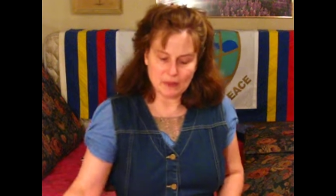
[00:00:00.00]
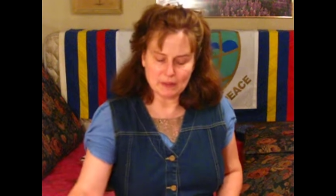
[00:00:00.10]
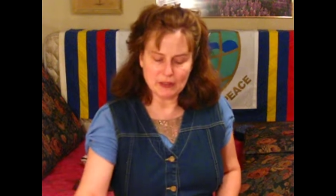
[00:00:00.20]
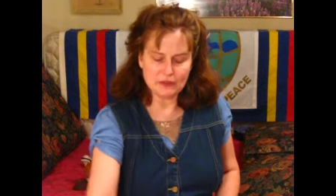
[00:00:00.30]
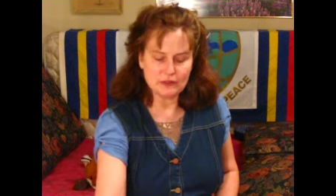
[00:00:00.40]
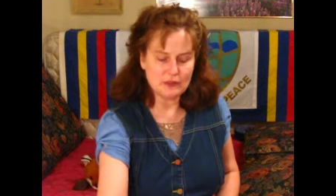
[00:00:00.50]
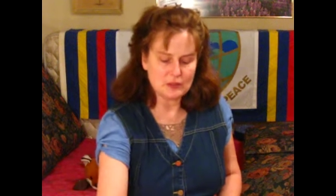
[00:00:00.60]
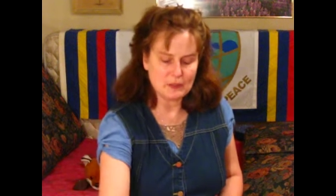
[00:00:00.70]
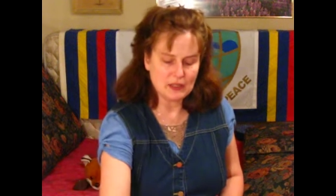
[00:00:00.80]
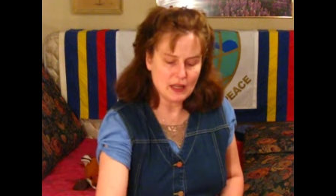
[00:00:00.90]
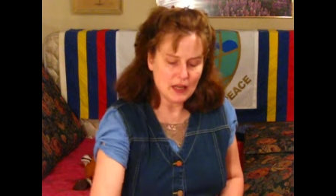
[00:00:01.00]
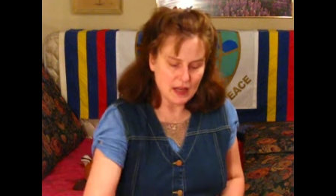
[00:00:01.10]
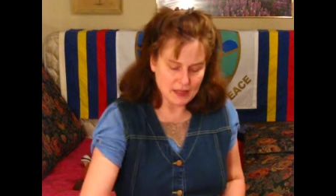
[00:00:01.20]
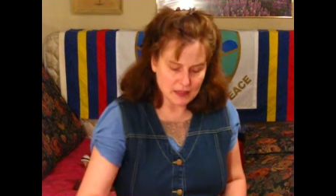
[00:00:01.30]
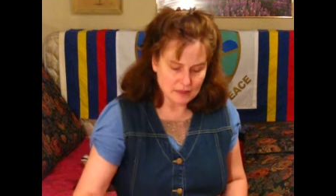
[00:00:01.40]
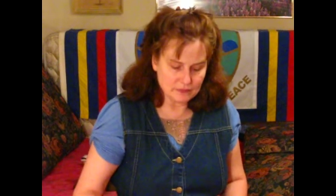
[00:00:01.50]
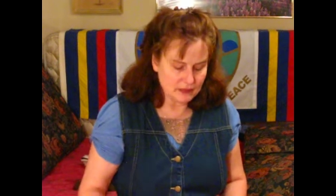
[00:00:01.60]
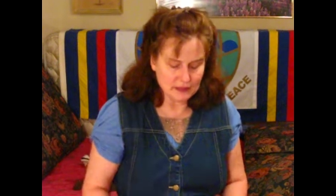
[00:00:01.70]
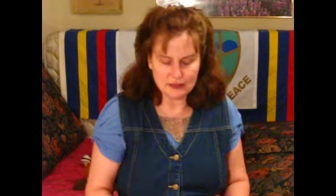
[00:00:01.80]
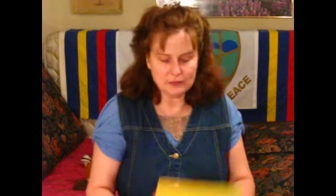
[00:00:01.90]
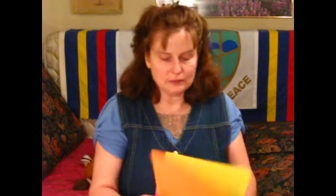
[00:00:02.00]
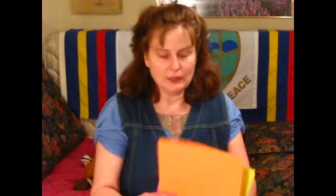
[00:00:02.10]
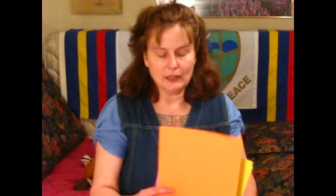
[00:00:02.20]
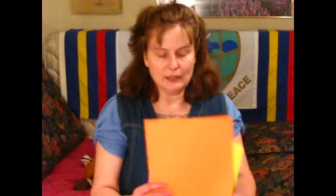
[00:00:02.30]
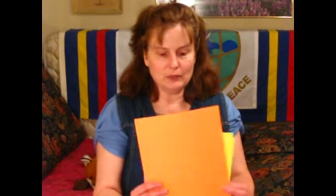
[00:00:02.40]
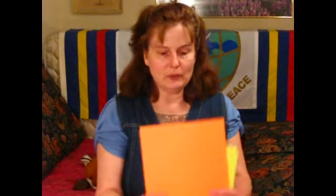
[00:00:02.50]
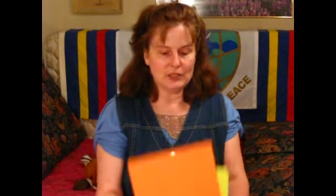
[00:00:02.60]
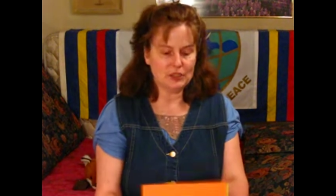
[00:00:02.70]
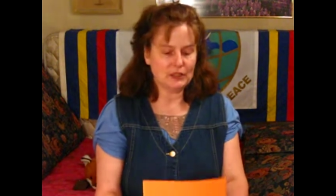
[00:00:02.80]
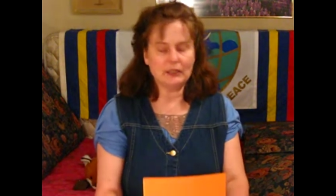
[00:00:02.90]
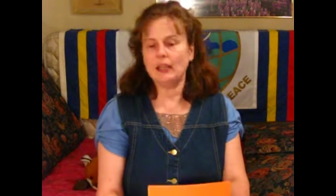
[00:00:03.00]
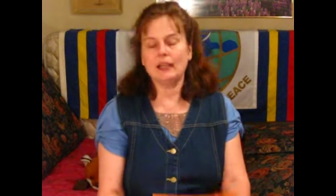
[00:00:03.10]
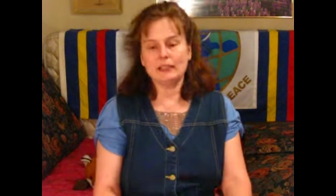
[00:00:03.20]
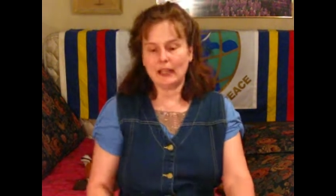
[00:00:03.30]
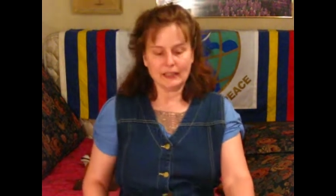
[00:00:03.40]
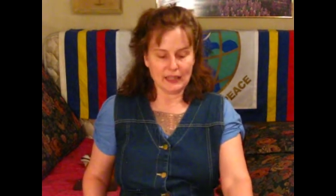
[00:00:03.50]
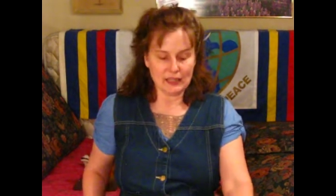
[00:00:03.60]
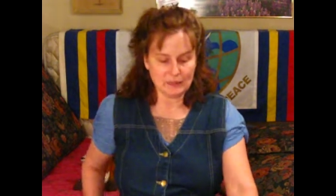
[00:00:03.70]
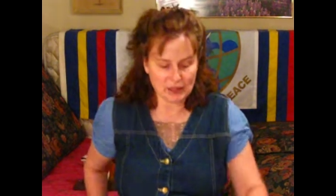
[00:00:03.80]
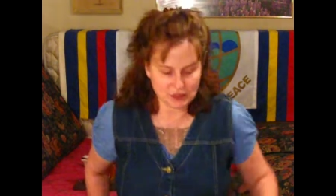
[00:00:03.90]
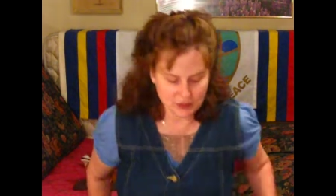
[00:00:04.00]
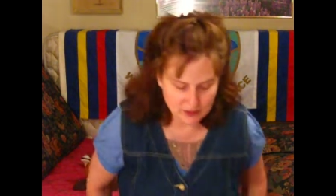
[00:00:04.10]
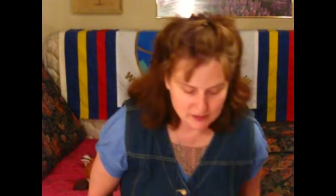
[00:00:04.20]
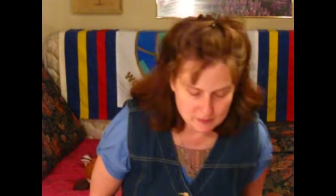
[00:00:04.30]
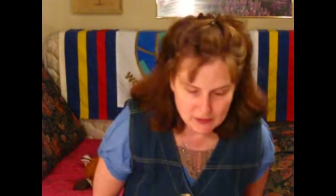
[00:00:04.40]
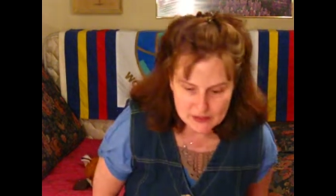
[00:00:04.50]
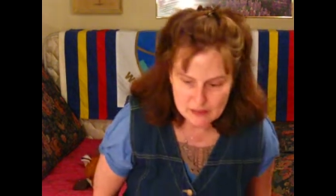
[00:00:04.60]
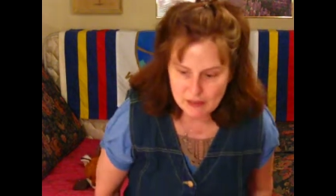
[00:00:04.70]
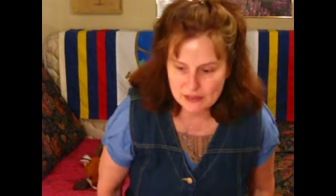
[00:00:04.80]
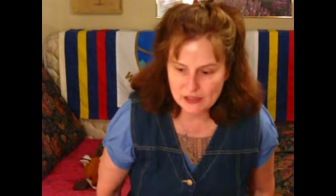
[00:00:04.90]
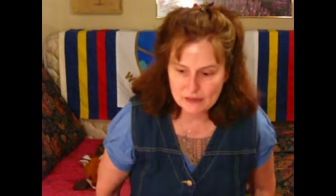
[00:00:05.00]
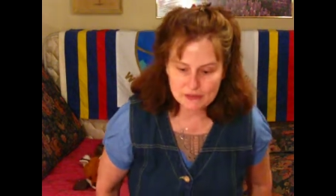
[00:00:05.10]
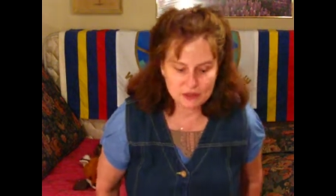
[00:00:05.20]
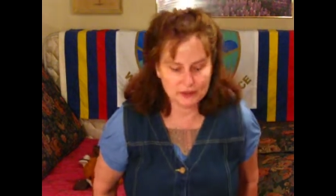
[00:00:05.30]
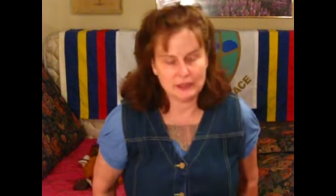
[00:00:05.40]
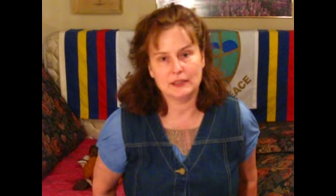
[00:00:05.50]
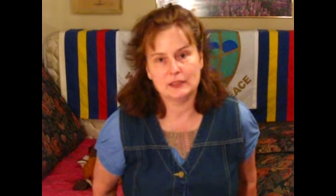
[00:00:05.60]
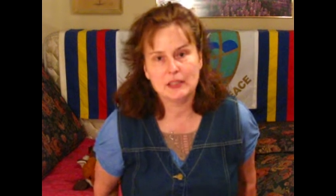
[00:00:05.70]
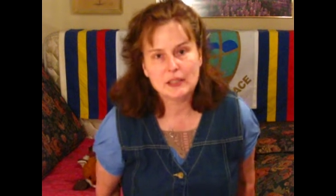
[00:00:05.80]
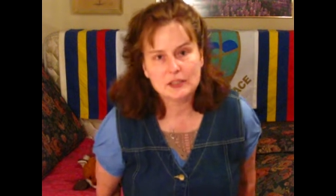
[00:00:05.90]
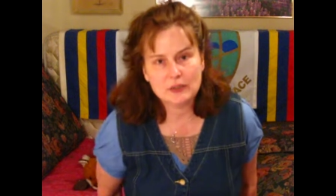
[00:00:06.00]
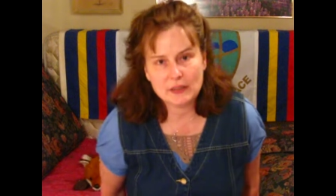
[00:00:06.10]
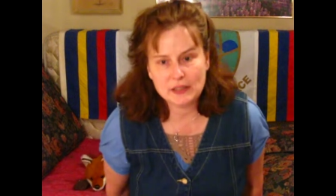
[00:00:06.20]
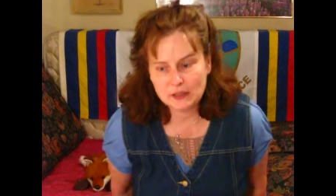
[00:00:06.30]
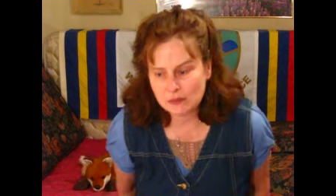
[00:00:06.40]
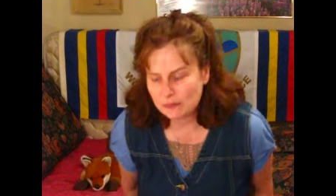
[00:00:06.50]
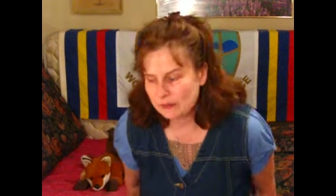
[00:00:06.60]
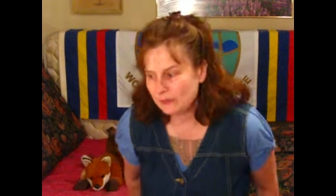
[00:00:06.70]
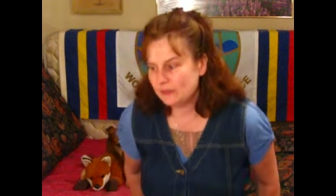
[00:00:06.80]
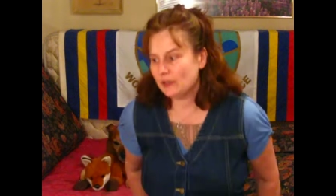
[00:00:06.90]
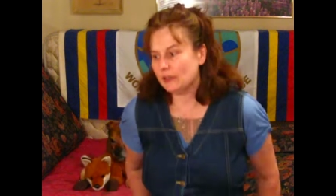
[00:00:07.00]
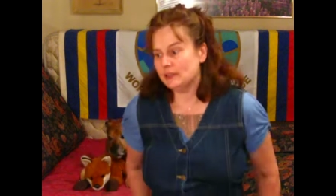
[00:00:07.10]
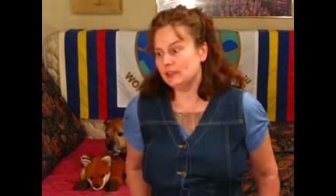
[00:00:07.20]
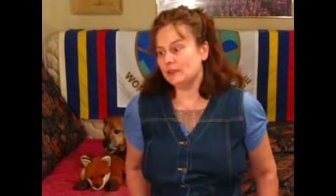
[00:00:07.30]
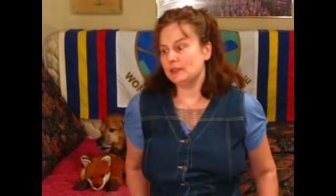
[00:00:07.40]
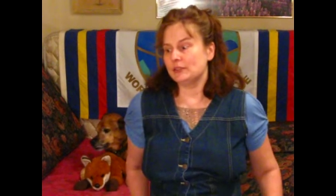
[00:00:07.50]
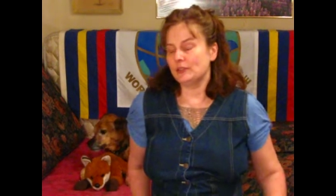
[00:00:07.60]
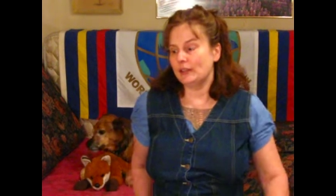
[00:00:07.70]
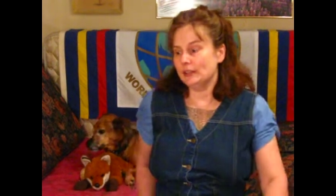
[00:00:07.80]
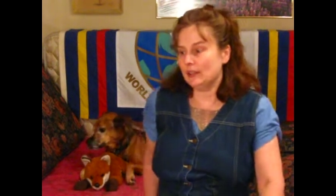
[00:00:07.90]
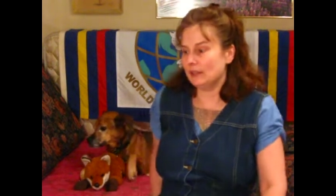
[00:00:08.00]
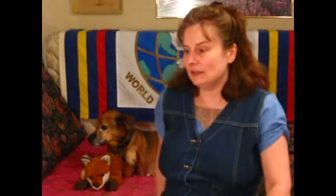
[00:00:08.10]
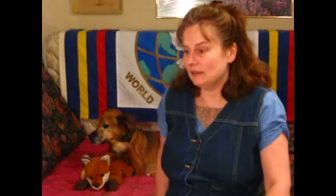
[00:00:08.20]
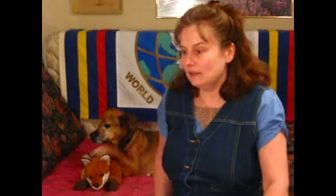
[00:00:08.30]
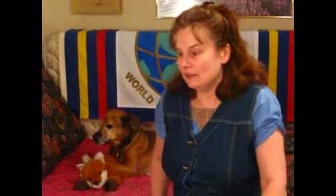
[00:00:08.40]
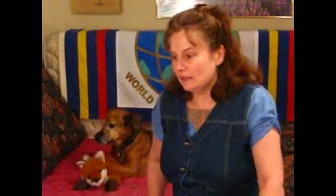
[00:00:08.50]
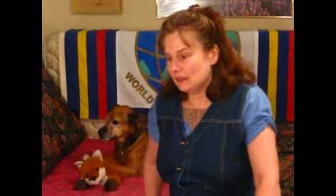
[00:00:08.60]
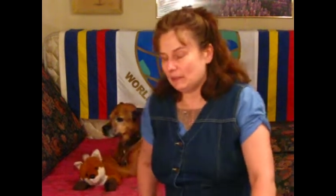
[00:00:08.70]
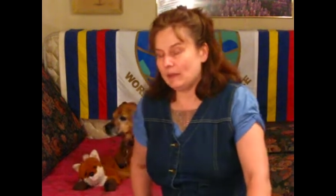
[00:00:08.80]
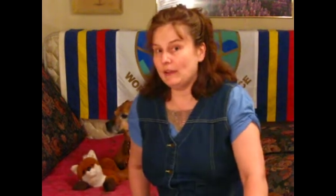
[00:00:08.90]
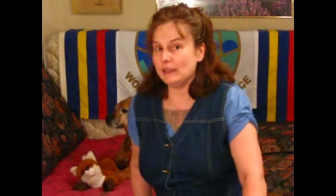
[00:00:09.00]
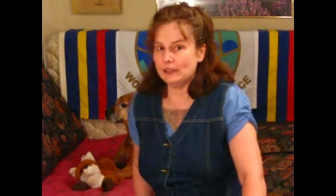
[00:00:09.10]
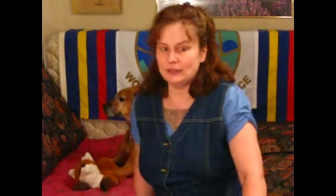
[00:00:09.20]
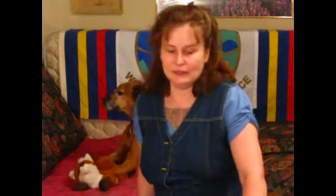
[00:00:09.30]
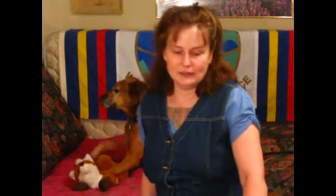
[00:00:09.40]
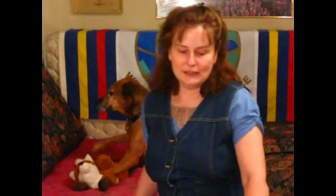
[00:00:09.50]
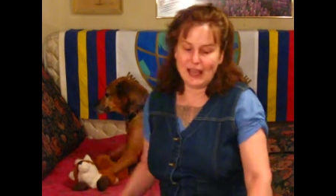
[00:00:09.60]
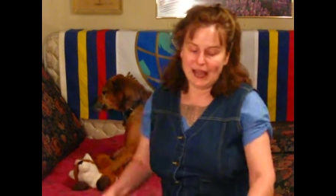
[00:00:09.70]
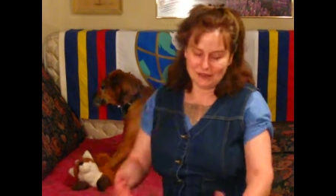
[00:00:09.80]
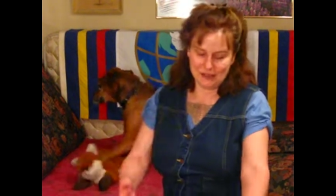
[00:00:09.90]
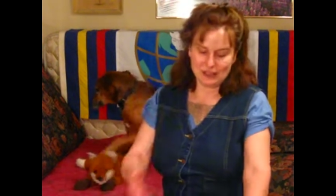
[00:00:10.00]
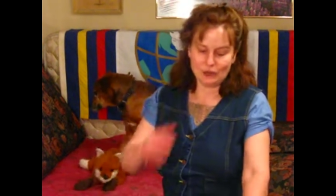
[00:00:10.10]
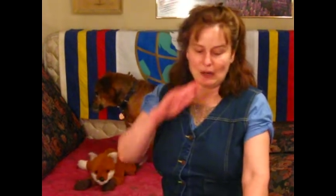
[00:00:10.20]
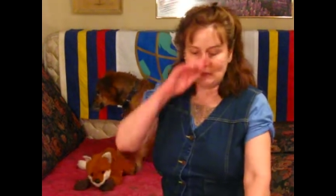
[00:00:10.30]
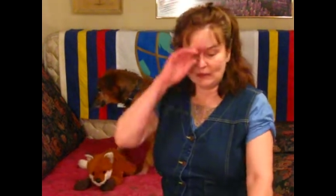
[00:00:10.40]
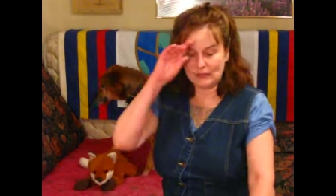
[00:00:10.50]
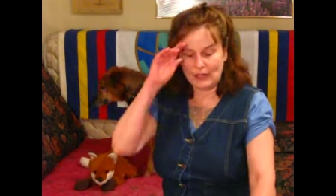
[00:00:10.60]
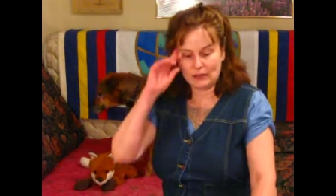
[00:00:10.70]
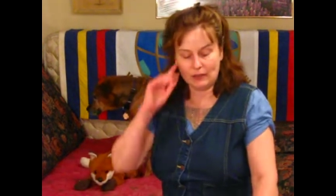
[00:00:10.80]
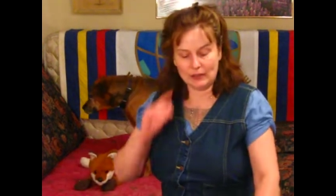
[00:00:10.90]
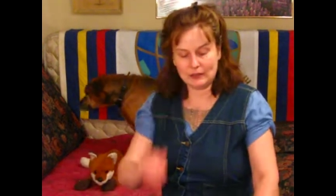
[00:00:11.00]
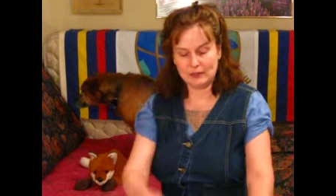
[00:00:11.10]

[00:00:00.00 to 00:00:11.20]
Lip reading: went through those, but I really I can't imagine the U.S. policymakers ever doing this. So I think what we've got to do is try to get some of us to have these cooperative dialogues,